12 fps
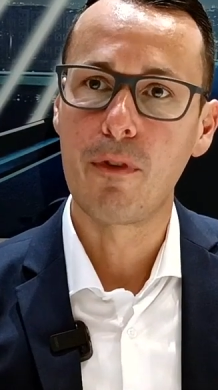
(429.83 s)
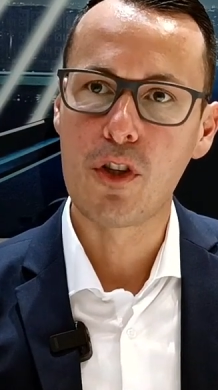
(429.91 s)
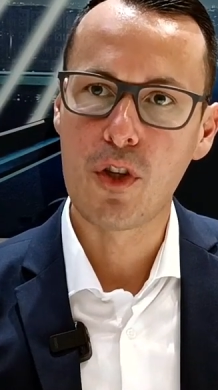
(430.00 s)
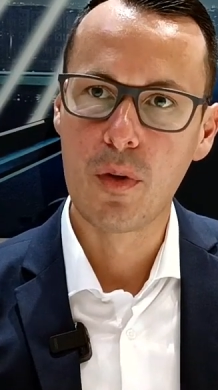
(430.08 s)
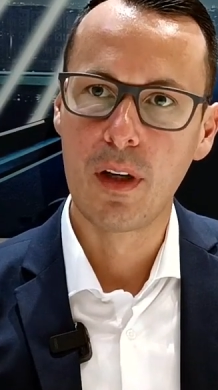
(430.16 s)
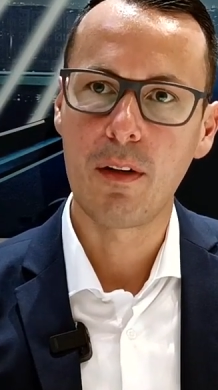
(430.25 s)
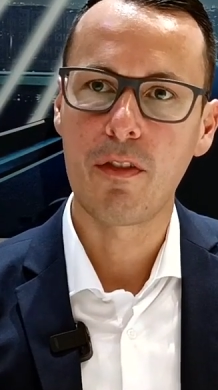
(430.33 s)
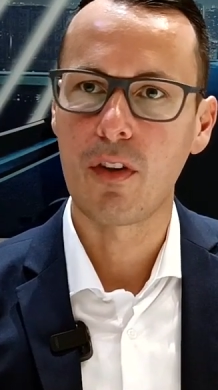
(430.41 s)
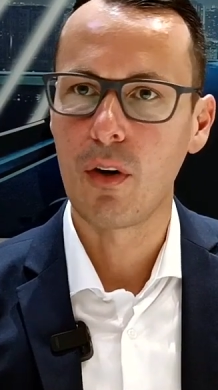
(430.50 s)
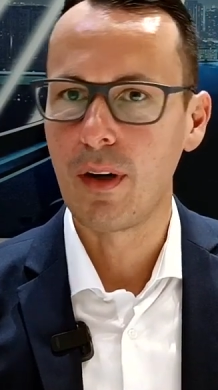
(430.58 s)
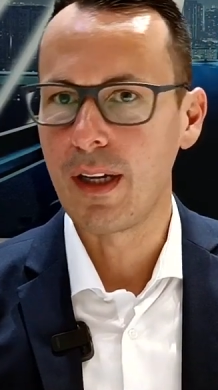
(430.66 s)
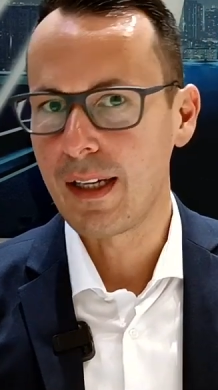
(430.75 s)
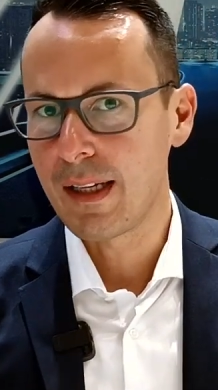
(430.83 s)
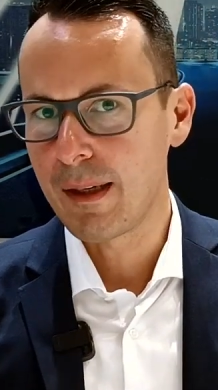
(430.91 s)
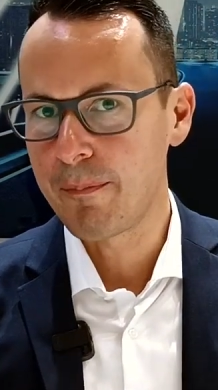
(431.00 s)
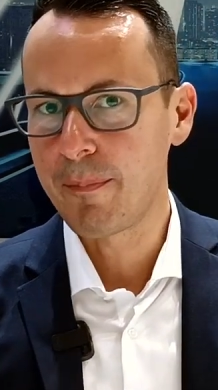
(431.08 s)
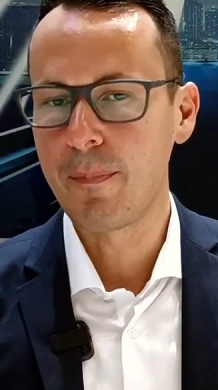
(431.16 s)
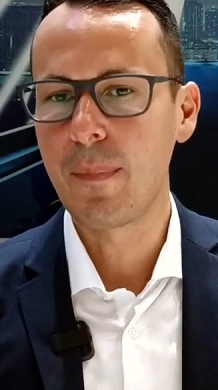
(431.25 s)
For sure.
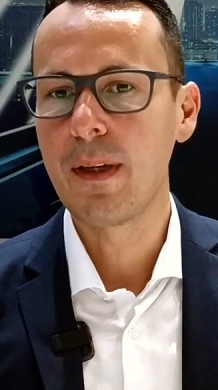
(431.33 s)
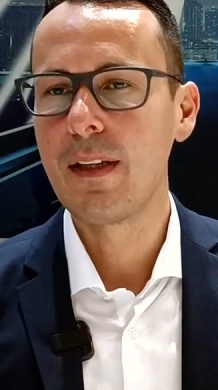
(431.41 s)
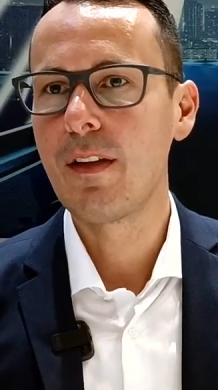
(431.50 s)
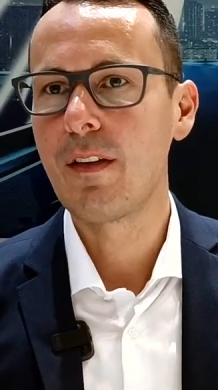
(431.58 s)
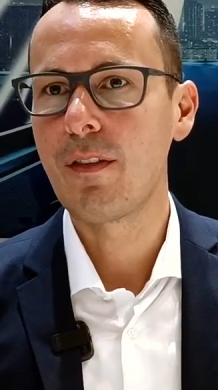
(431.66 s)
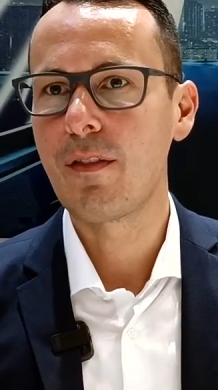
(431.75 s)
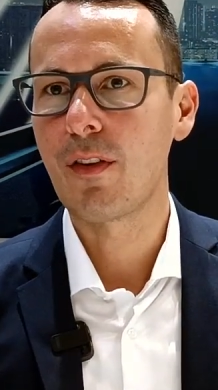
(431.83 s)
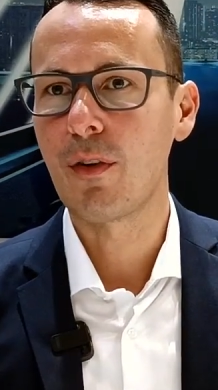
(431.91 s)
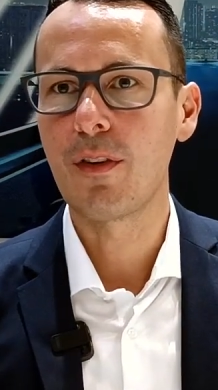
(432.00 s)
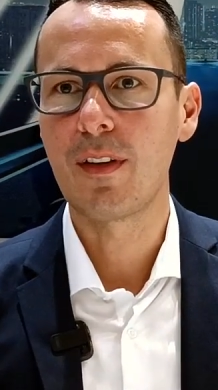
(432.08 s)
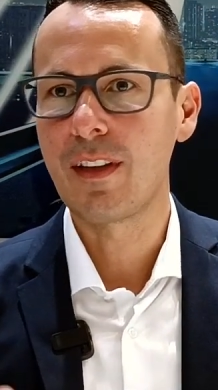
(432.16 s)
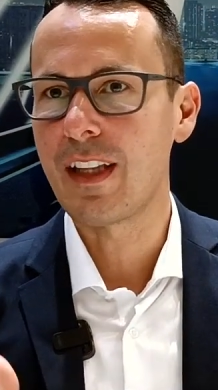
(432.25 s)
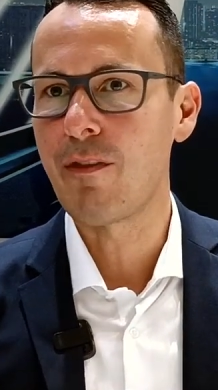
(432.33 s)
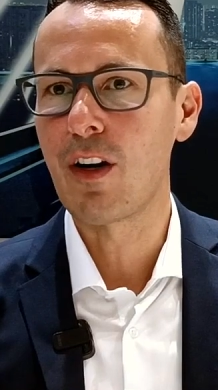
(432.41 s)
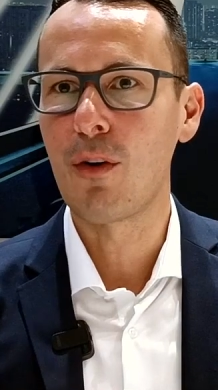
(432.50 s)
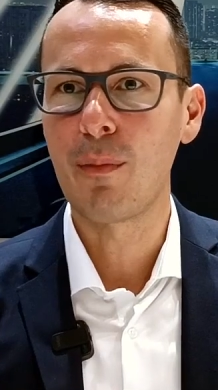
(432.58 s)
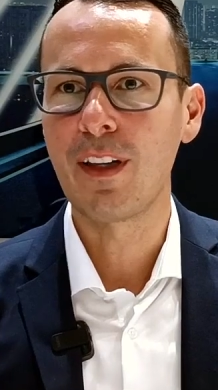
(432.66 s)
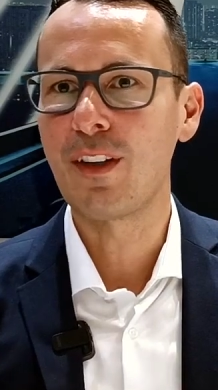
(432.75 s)
So
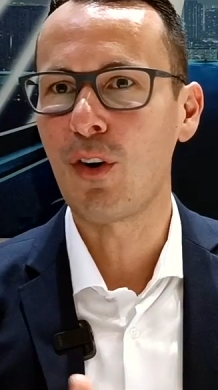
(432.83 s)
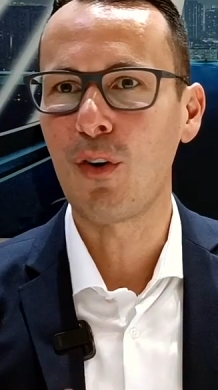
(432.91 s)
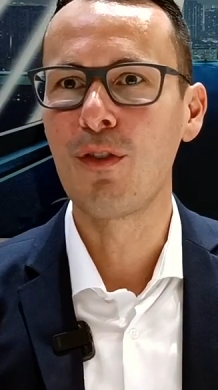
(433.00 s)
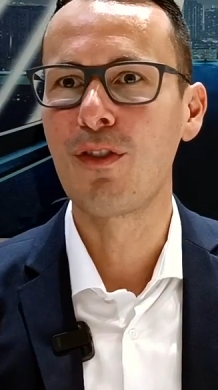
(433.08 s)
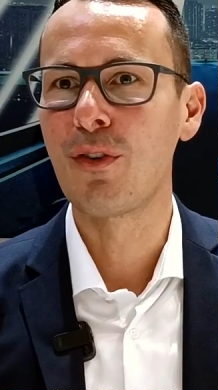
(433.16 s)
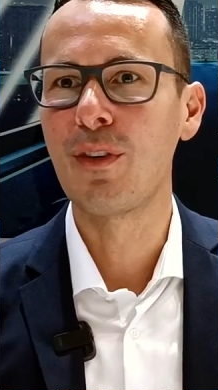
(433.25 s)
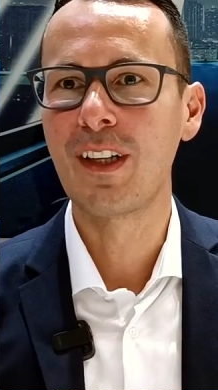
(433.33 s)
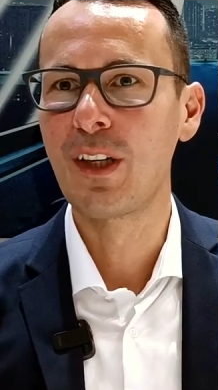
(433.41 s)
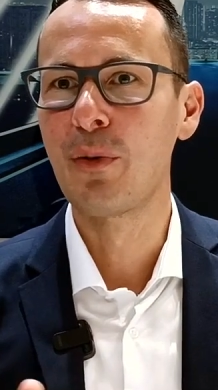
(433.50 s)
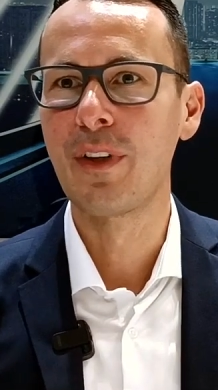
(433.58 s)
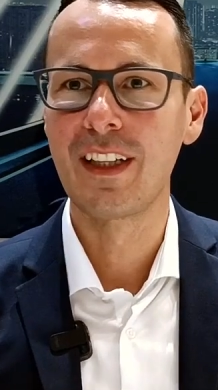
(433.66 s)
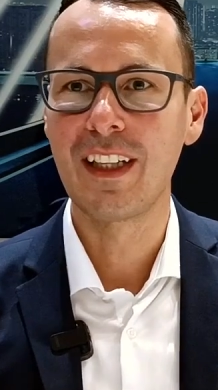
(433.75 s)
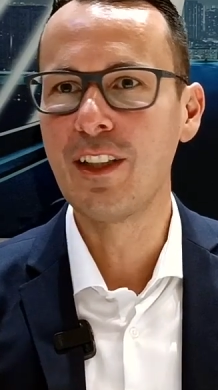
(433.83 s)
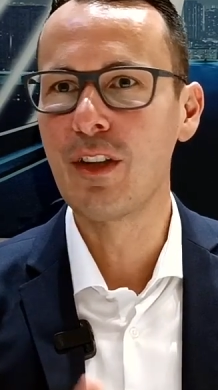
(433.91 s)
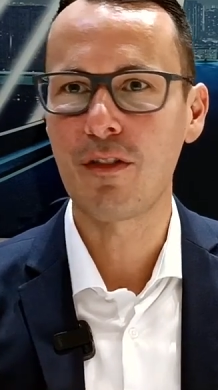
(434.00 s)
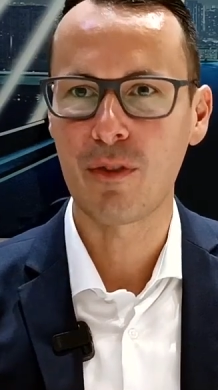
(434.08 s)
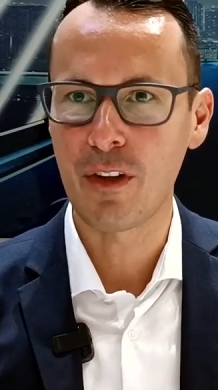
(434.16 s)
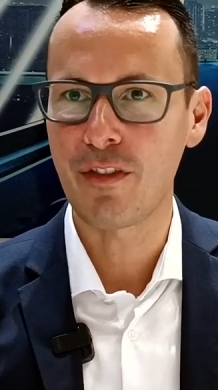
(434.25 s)
development also including
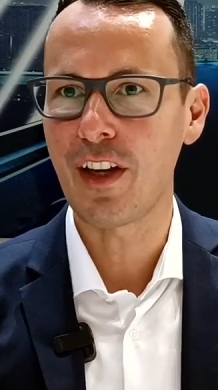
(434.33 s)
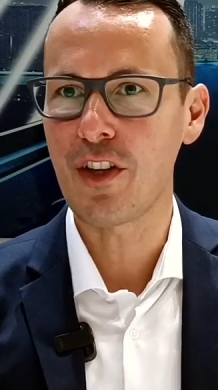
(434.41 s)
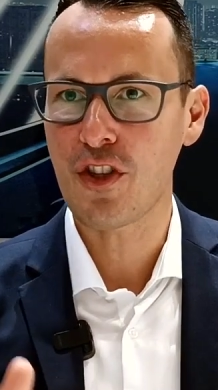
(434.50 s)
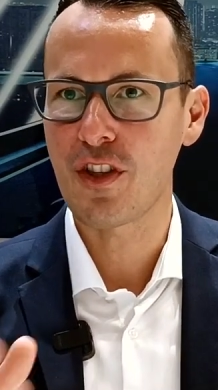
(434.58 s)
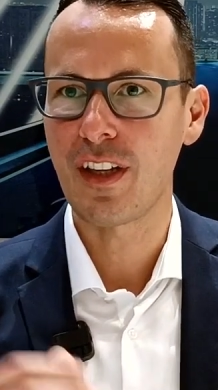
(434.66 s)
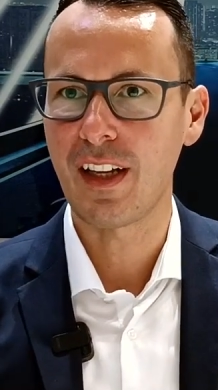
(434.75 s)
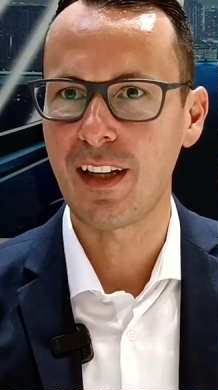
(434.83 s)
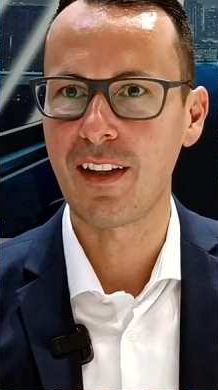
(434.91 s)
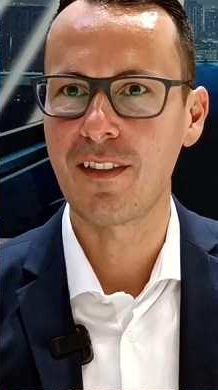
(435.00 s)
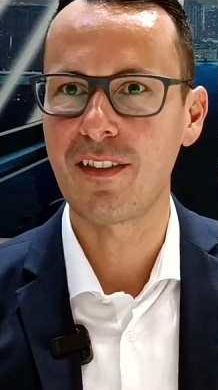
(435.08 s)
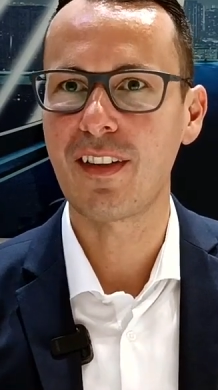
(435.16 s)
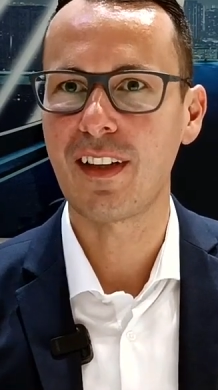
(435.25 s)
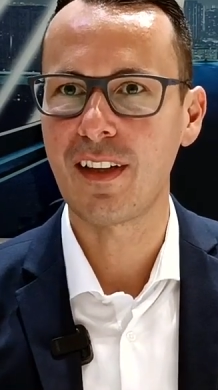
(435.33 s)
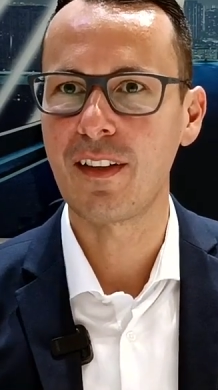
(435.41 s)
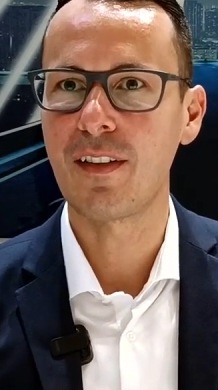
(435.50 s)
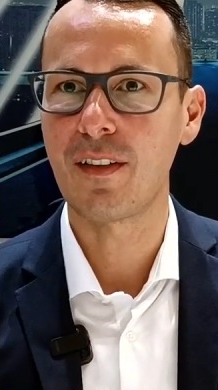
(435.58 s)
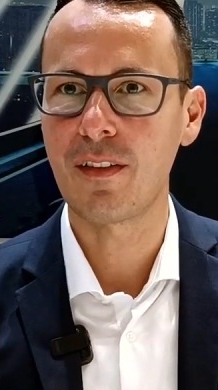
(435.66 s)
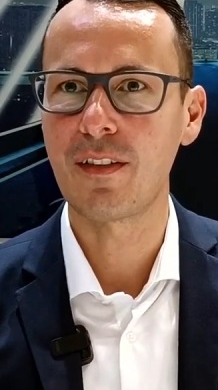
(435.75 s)
industrialization and
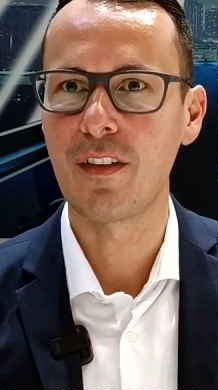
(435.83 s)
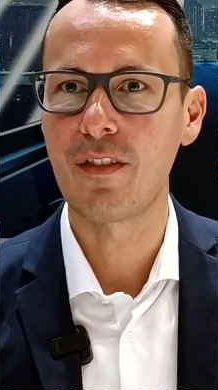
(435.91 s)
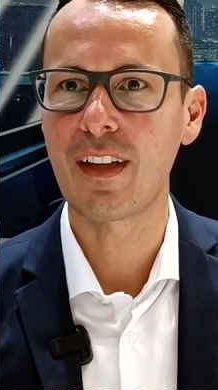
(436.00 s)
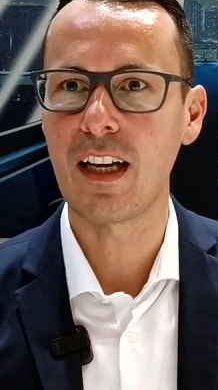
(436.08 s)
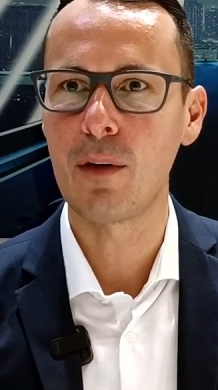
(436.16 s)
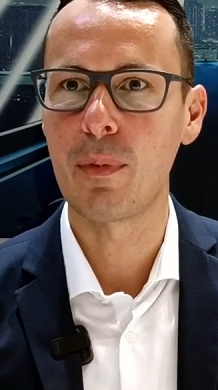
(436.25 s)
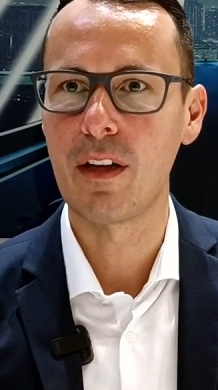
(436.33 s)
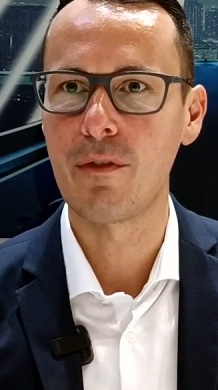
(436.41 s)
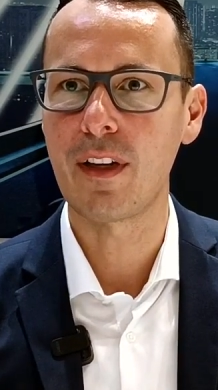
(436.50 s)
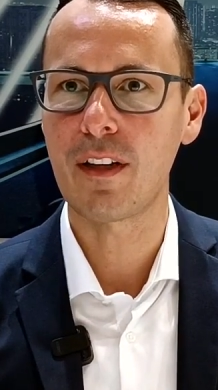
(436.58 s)
the scalable